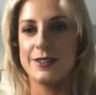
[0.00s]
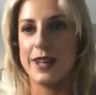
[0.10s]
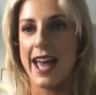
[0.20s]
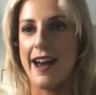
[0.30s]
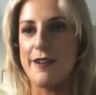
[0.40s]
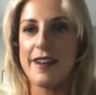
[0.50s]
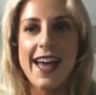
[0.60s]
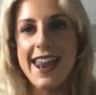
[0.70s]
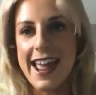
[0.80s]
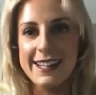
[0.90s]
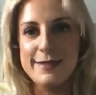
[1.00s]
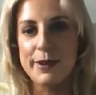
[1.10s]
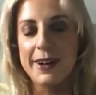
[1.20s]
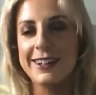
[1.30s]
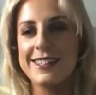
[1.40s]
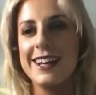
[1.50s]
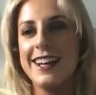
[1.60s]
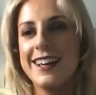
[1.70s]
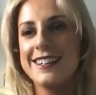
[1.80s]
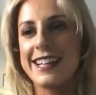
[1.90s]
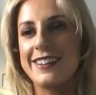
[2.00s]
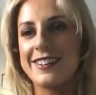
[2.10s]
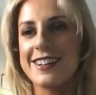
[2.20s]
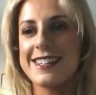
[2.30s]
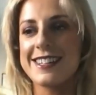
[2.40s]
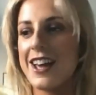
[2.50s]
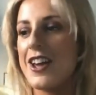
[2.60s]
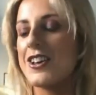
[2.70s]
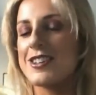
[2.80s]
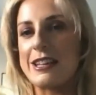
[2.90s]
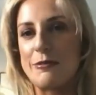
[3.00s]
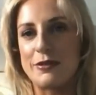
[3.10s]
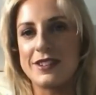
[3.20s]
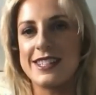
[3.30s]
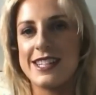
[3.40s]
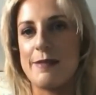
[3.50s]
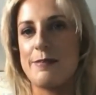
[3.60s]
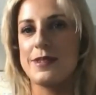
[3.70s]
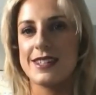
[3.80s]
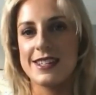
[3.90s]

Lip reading: we have an expert to give us some of the tips.